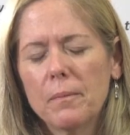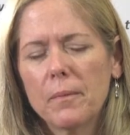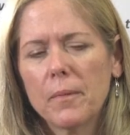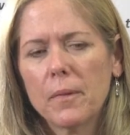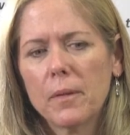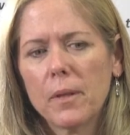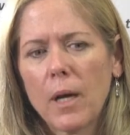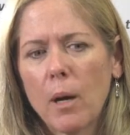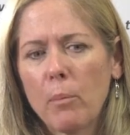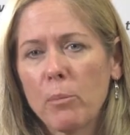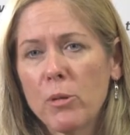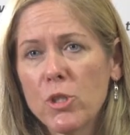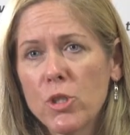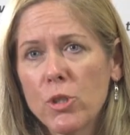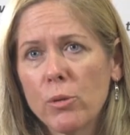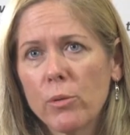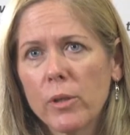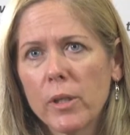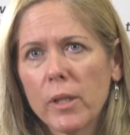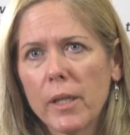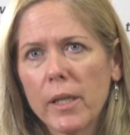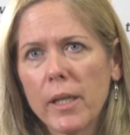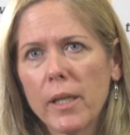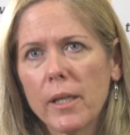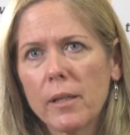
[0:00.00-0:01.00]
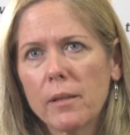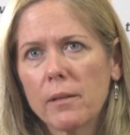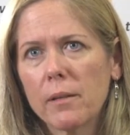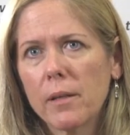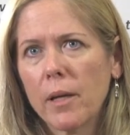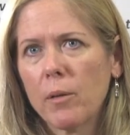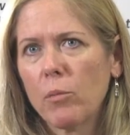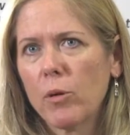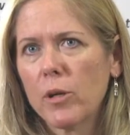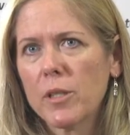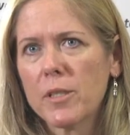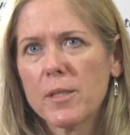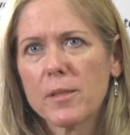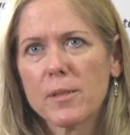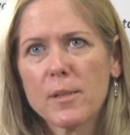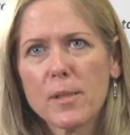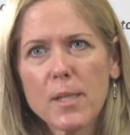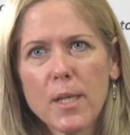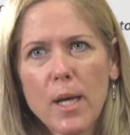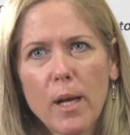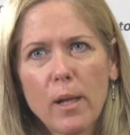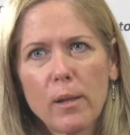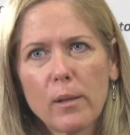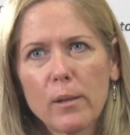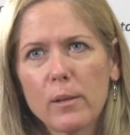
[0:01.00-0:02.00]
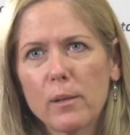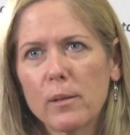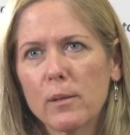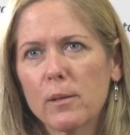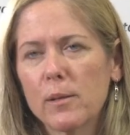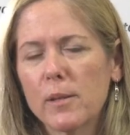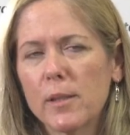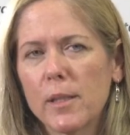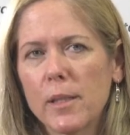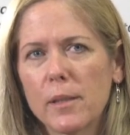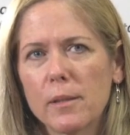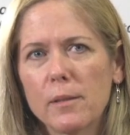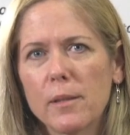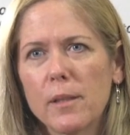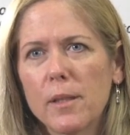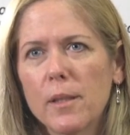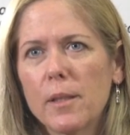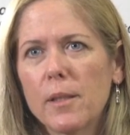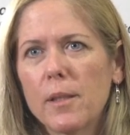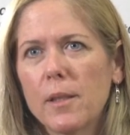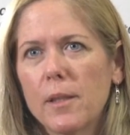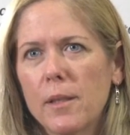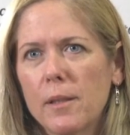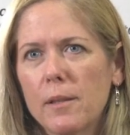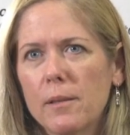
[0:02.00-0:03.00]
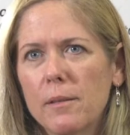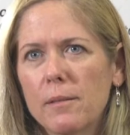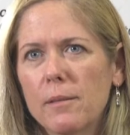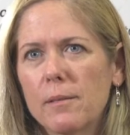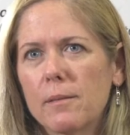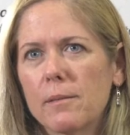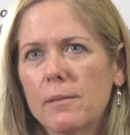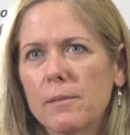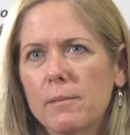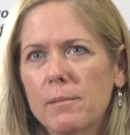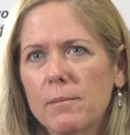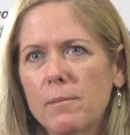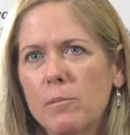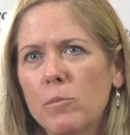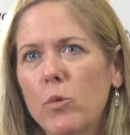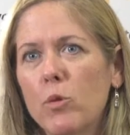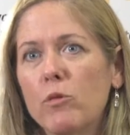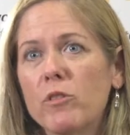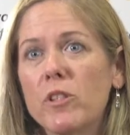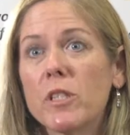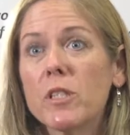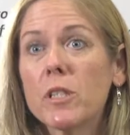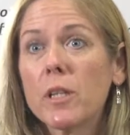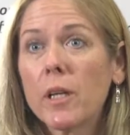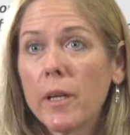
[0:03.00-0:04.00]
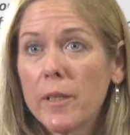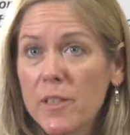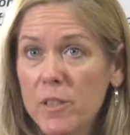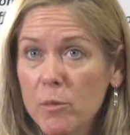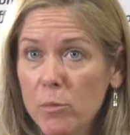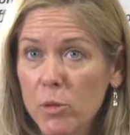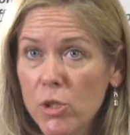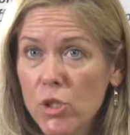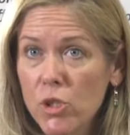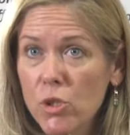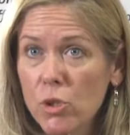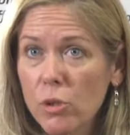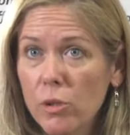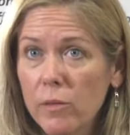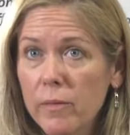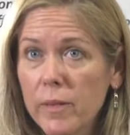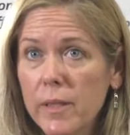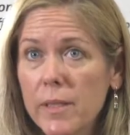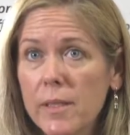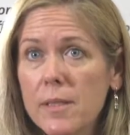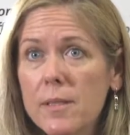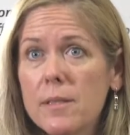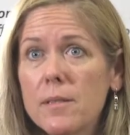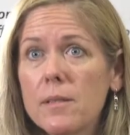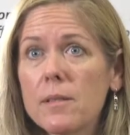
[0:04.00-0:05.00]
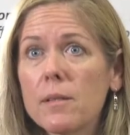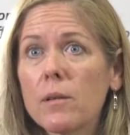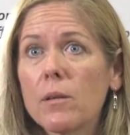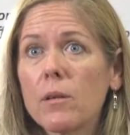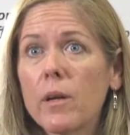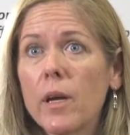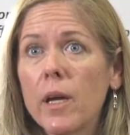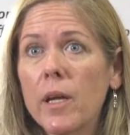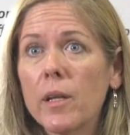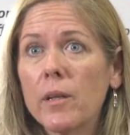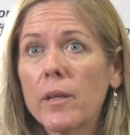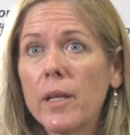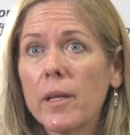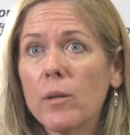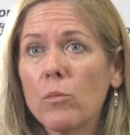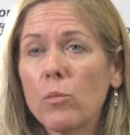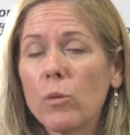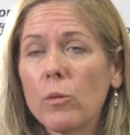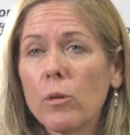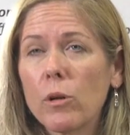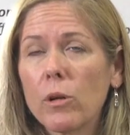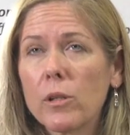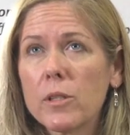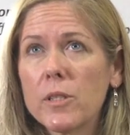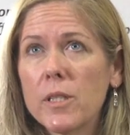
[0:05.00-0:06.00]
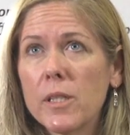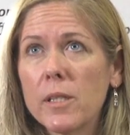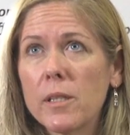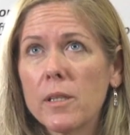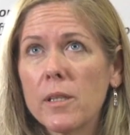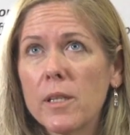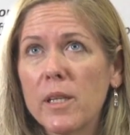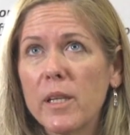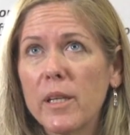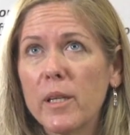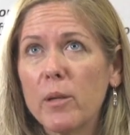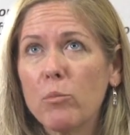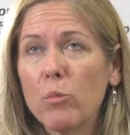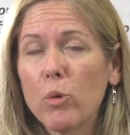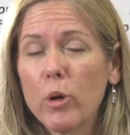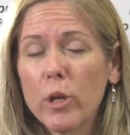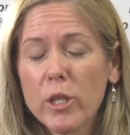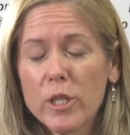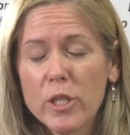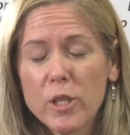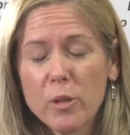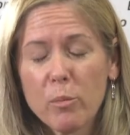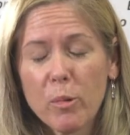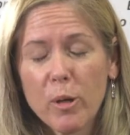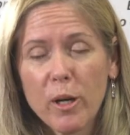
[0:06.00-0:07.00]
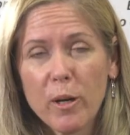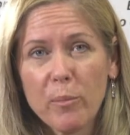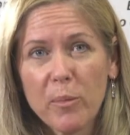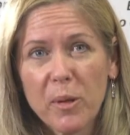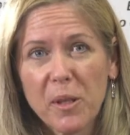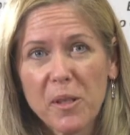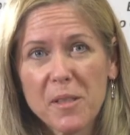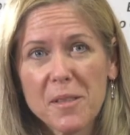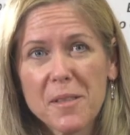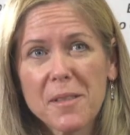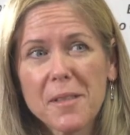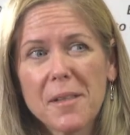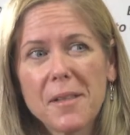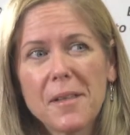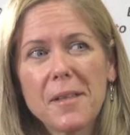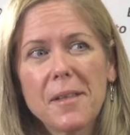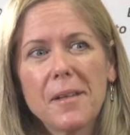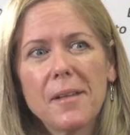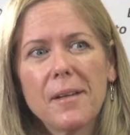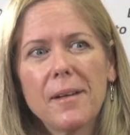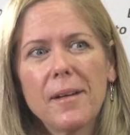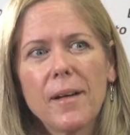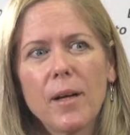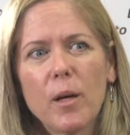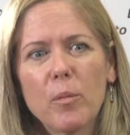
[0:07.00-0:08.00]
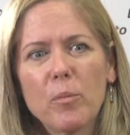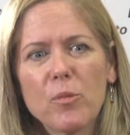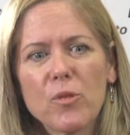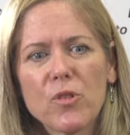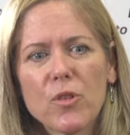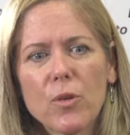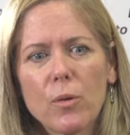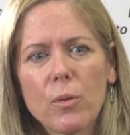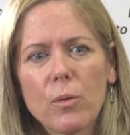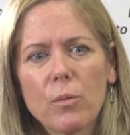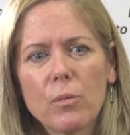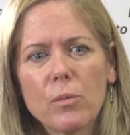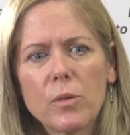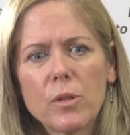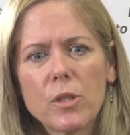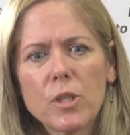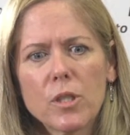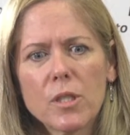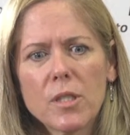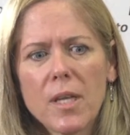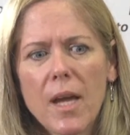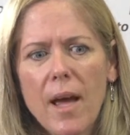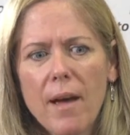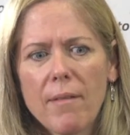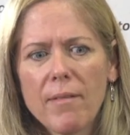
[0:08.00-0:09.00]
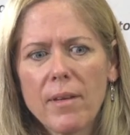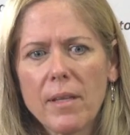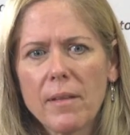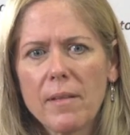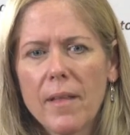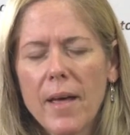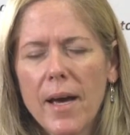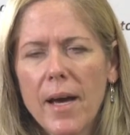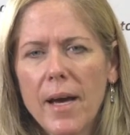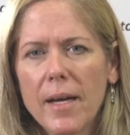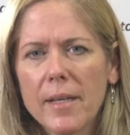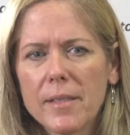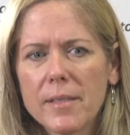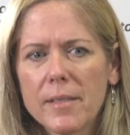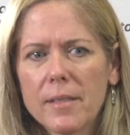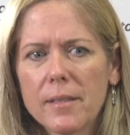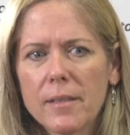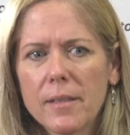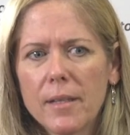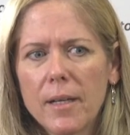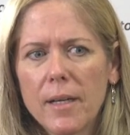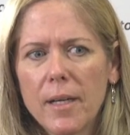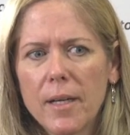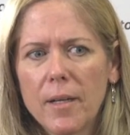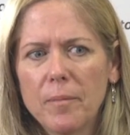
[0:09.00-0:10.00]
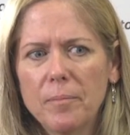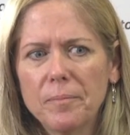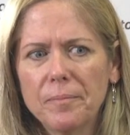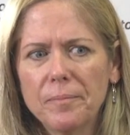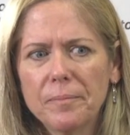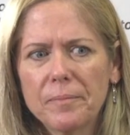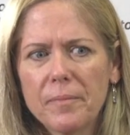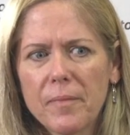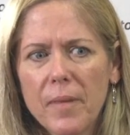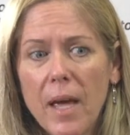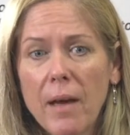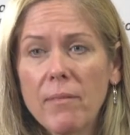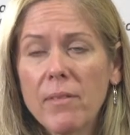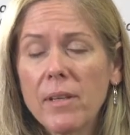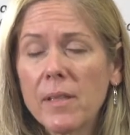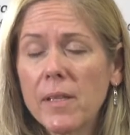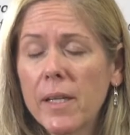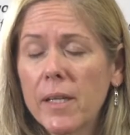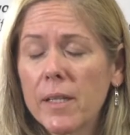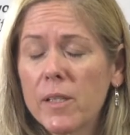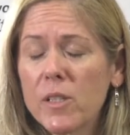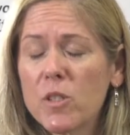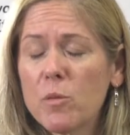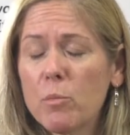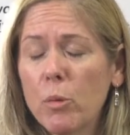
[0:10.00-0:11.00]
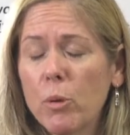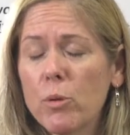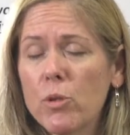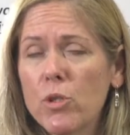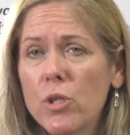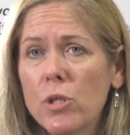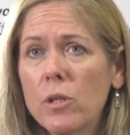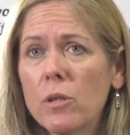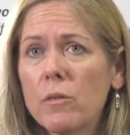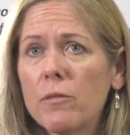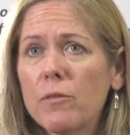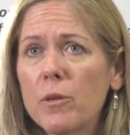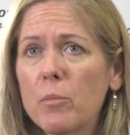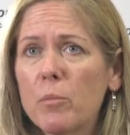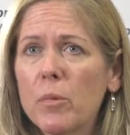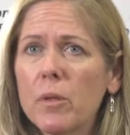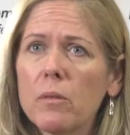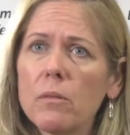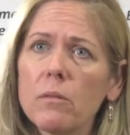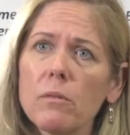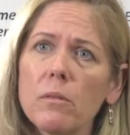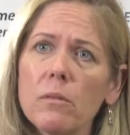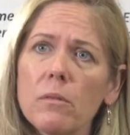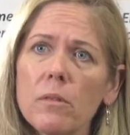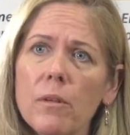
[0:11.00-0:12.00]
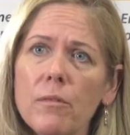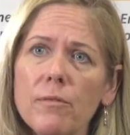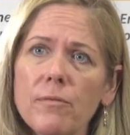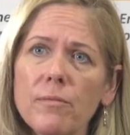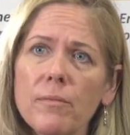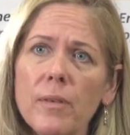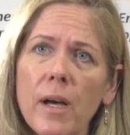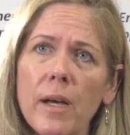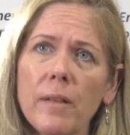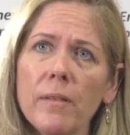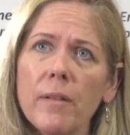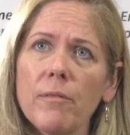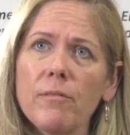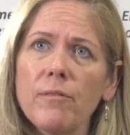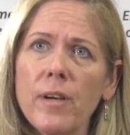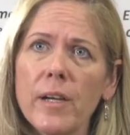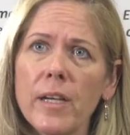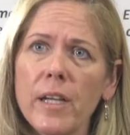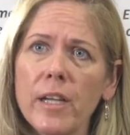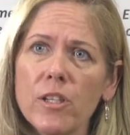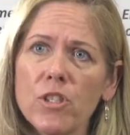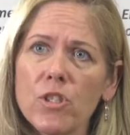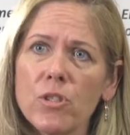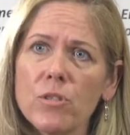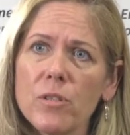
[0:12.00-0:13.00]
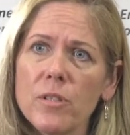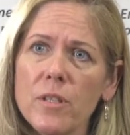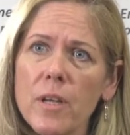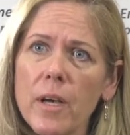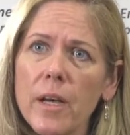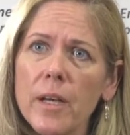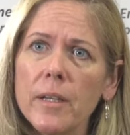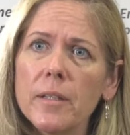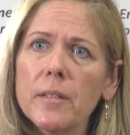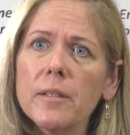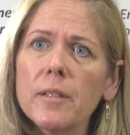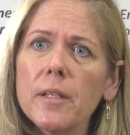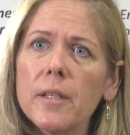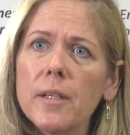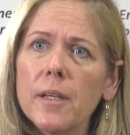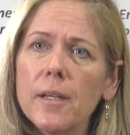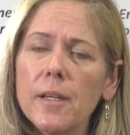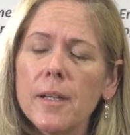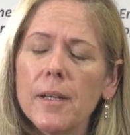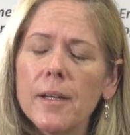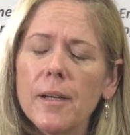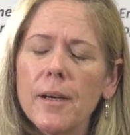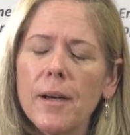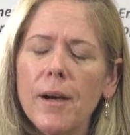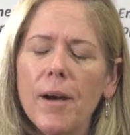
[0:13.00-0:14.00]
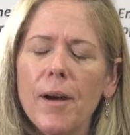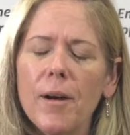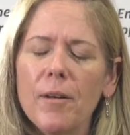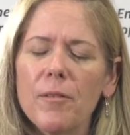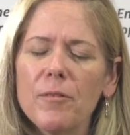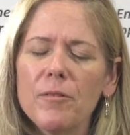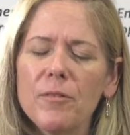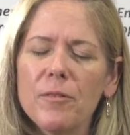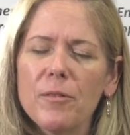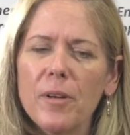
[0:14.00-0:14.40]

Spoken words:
opportunity. I worked as a teller and then moved into customer service and then worked in the mortgage department. So just having that exposure from on the financial side of